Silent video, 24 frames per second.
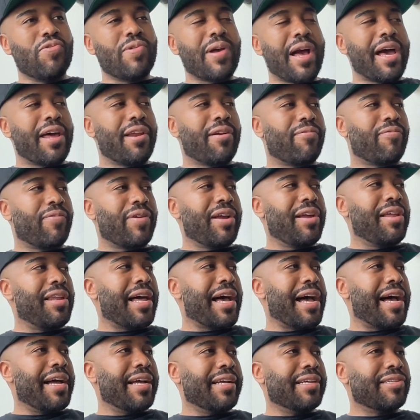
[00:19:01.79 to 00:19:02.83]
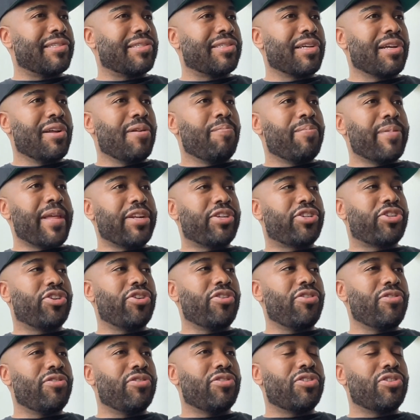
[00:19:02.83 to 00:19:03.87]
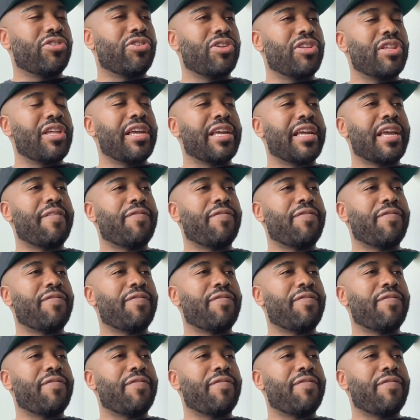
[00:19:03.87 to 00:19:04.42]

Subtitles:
got to realize that sure, like, if